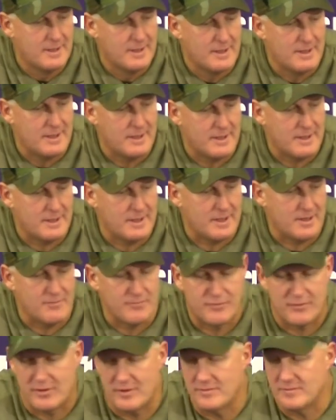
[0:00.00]
uh, in
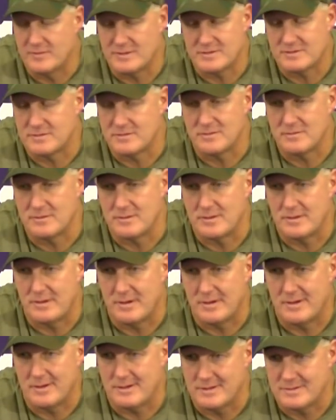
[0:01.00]
front of us
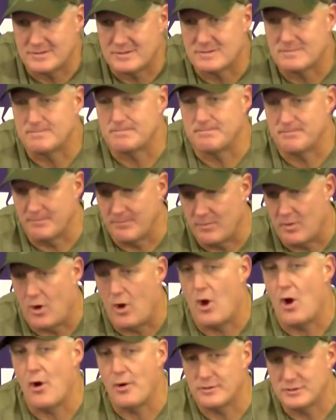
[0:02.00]
is
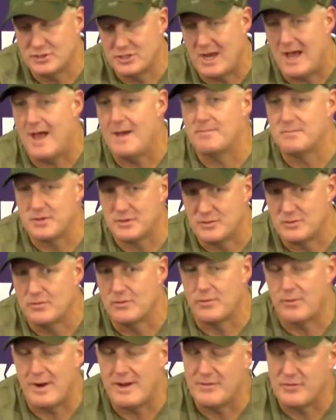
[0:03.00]
our job to do
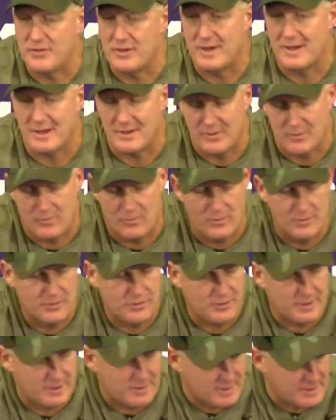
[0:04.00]
the right thing. And the one
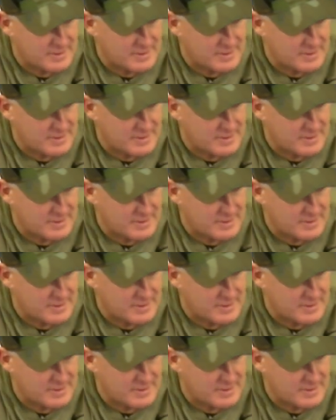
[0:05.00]
thing